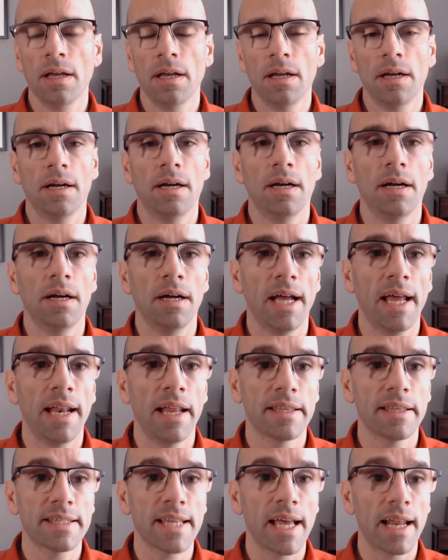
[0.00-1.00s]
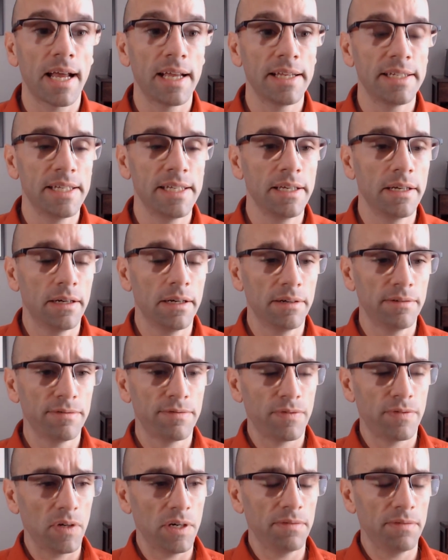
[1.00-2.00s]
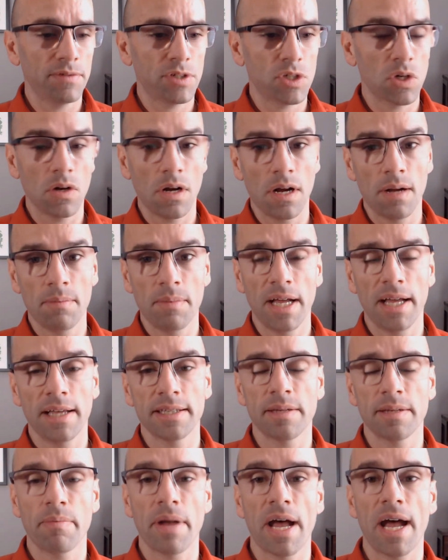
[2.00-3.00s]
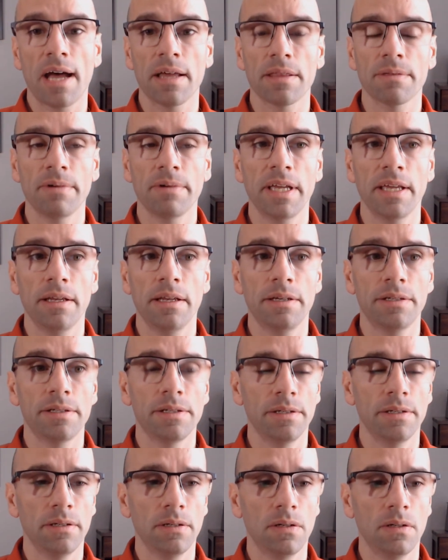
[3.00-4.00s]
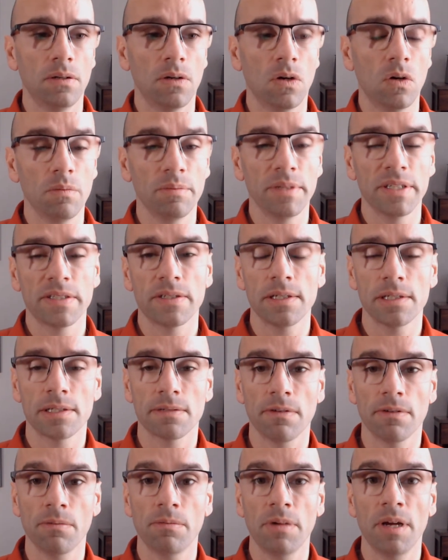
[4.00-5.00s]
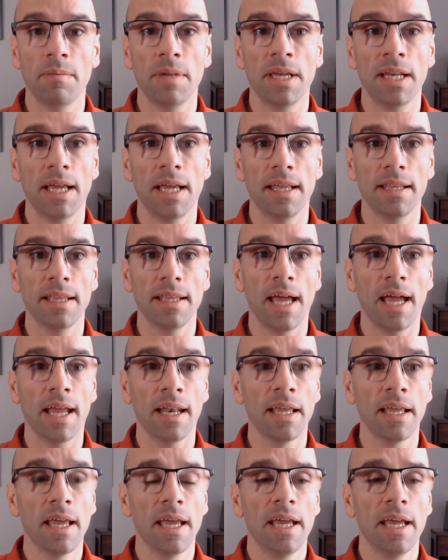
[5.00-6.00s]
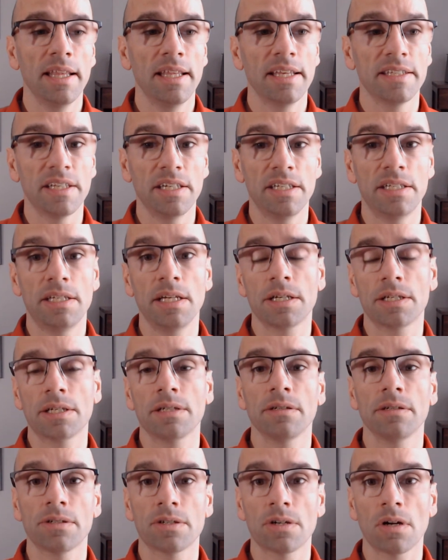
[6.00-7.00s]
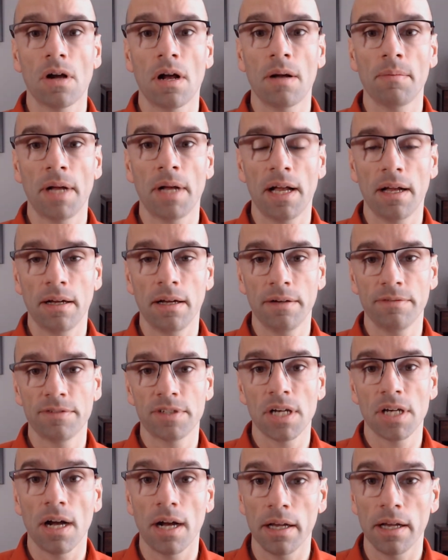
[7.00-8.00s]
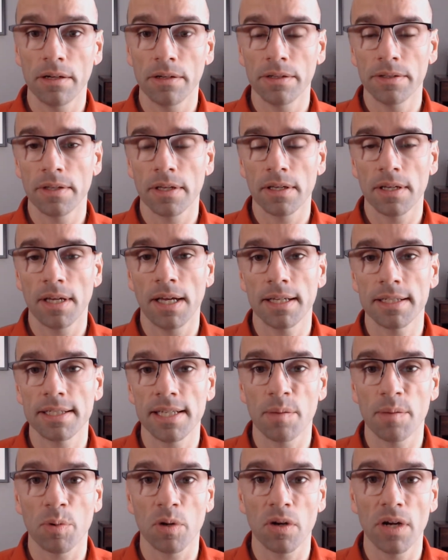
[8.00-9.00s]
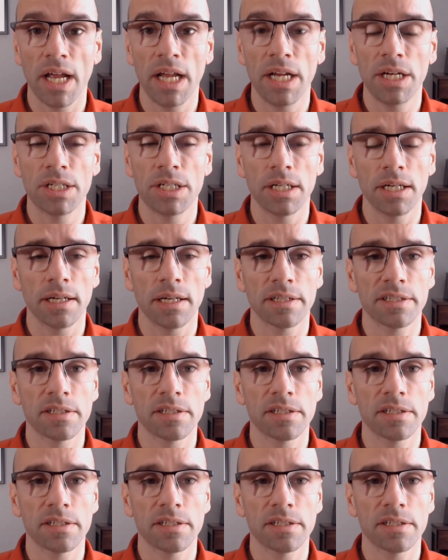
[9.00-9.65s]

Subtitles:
And it's that idea of trauma as a pathway into homelessness for women, and then this additional trauma of child separation.